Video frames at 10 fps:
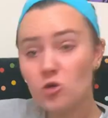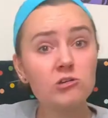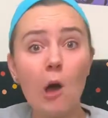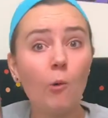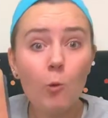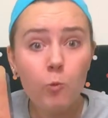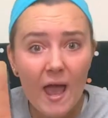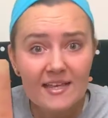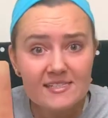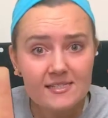Go
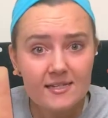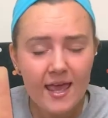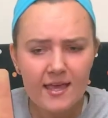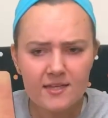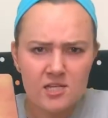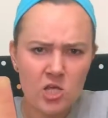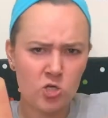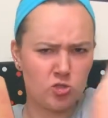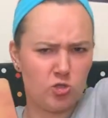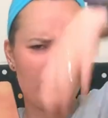away, snakes!
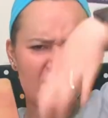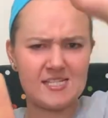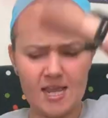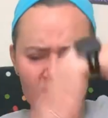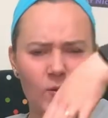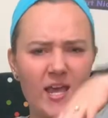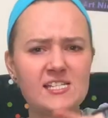Shoo the snakes away.